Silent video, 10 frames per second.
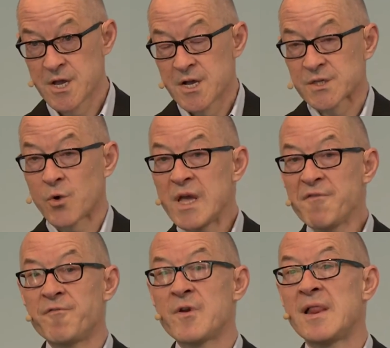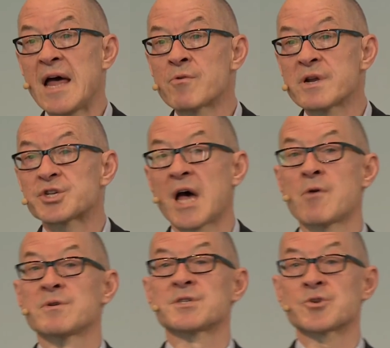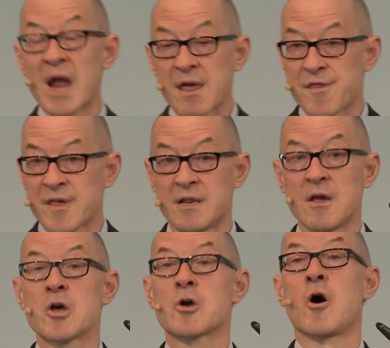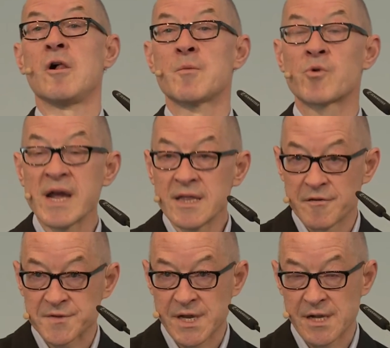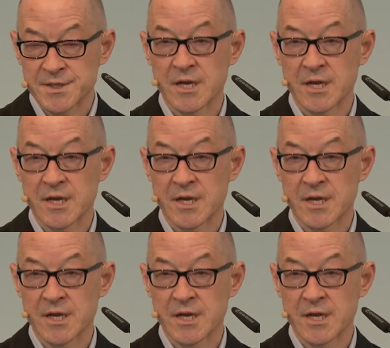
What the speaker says: So if we leverage our strength in collaborative skills,